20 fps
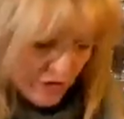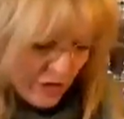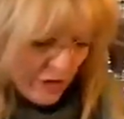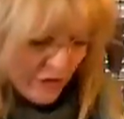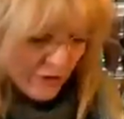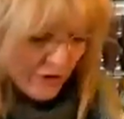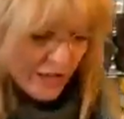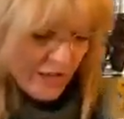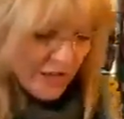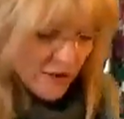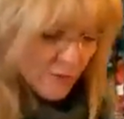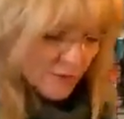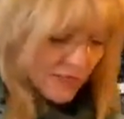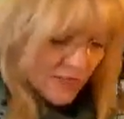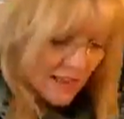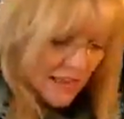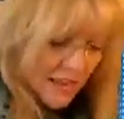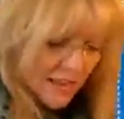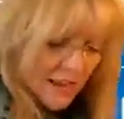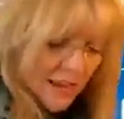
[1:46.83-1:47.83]
nother cowl
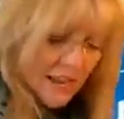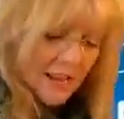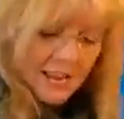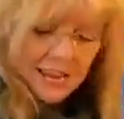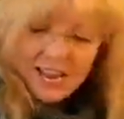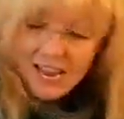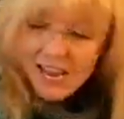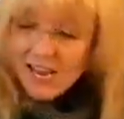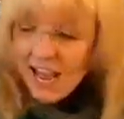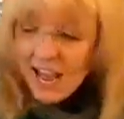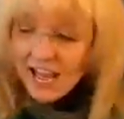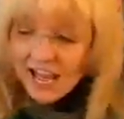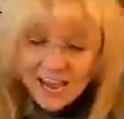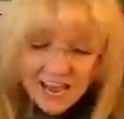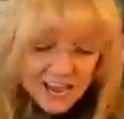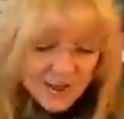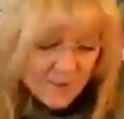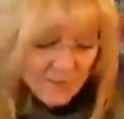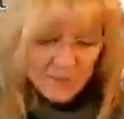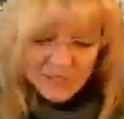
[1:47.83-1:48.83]
with that. And
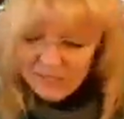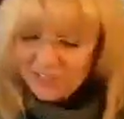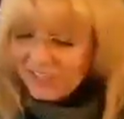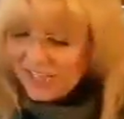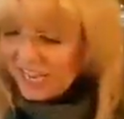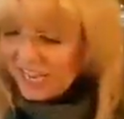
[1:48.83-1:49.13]
I was